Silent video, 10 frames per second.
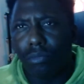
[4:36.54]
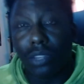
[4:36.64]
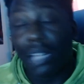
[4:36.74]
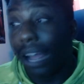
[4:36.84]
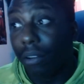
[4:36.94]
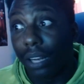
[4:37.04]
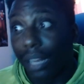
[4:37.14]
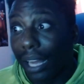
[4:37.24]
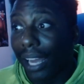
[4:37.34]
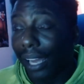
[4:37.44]
down the
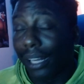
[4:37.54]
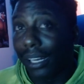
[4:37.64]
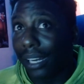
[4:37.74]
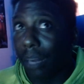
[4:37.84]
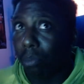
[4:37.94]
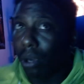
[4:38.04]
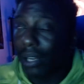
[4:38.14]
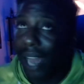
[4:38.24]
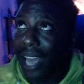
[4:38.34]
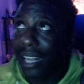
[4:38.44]
line, and then they brought
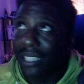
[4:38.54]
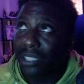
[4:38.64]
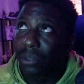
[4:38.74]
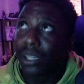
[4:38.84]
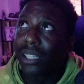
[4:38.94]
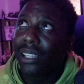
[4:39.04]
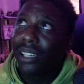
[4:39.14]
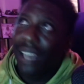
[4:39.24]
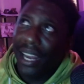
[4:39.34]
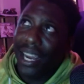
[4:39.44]
that into it,
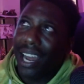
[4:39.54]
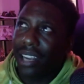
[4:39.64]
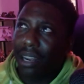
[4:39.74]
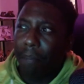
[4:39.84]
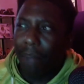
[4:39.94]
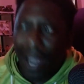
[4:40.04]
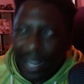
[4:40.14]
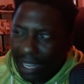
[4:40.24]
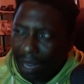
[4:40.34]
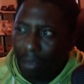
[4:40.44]
and they kind of combined
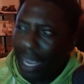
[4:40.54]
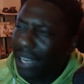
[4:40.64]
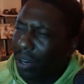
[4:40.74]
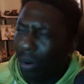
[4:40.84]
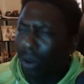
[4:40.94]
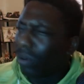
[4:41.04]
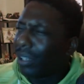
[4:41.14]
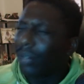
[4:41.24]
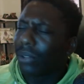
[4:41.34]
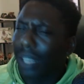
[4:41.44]
it and made their own
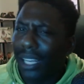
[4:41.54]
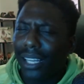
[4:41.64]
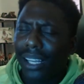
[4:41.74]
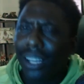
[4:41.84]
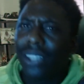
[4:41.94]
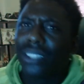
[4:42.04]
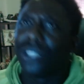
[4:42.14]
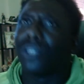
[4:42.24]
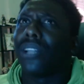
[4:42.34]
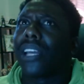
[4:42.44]
little thing.
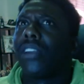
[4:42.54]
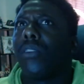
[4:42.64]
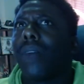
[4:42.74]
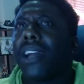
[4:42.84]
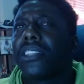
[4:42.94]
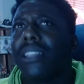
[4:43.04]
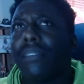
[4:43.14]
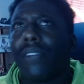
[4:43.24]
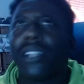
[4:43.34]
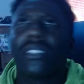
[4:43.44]
So like, you're watching
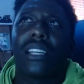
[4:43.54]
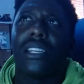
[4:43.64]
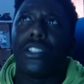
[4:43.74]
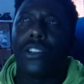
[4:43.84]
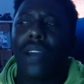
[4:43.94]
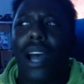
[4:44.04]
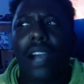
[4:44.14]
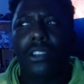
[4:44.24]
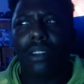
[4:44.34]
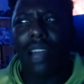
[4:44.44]
events in the Yu Yu
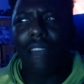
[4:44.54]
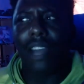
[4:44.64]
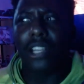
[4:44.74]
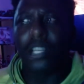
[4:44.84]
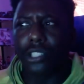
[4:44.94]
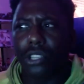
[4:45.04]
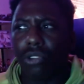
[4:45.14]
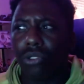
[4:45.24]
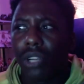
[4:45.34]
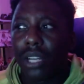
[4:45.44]
Hakusho live action show,
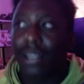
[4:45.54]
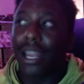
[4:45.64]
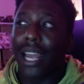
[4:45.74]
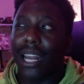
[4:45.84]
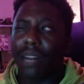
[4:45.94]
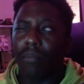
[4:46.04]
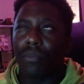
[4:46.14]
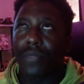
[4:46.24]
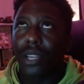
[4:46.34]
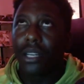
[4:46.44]
and
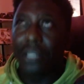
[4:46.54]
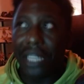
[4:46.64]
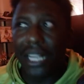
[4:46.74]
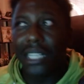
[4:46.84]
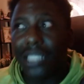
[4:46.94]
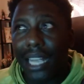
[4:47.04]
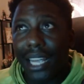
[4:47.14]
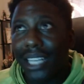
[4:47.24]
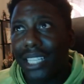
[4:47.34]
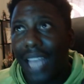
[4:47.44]
these
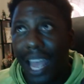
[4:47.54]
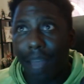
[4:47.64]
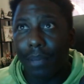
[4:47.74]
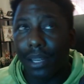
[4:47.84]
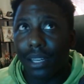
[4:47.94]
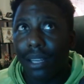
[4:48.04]
things happened,